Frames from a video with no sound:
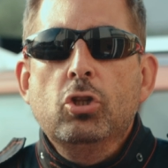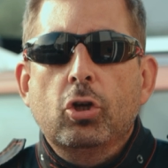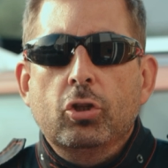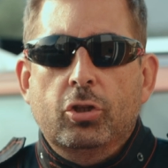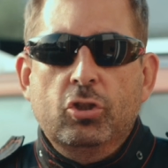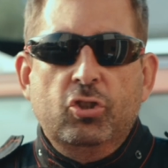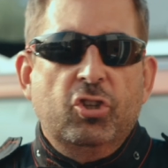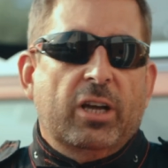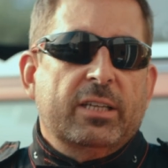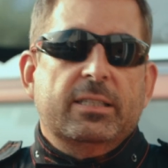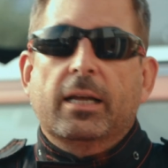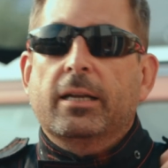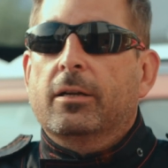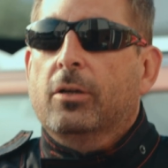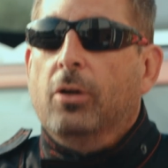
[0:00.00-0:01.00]
not
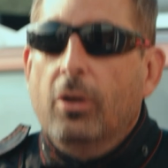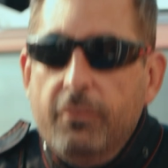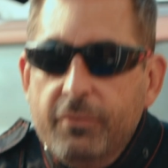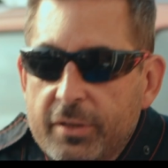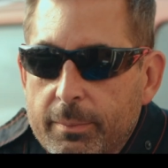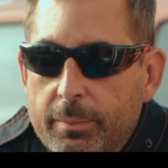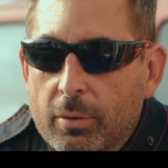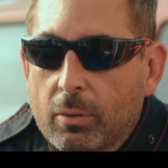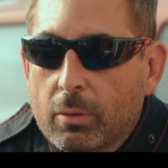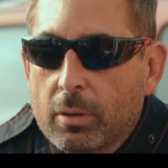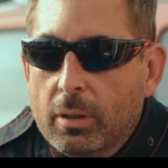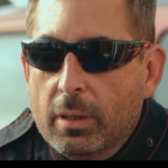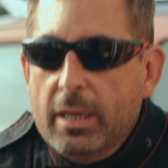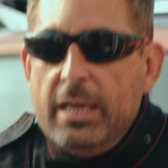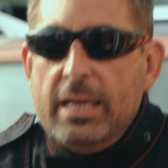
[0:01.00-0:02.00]
just
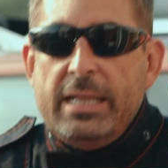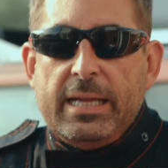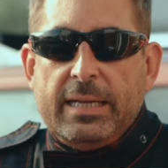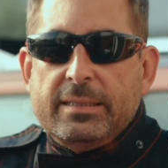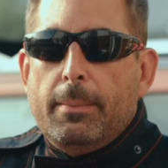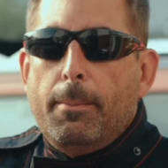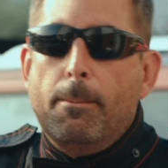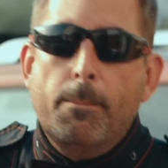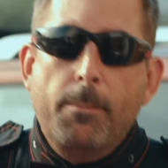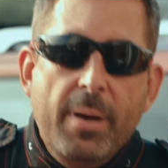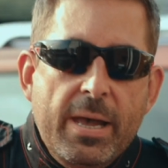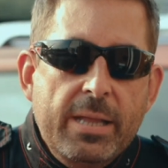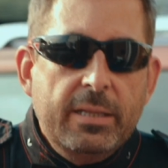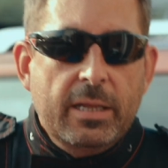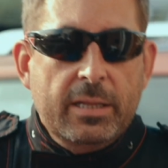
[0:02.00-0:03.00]
uncomfortable, that's
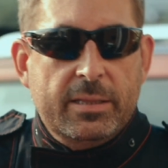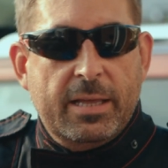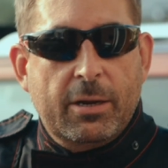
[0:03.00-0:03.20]
burn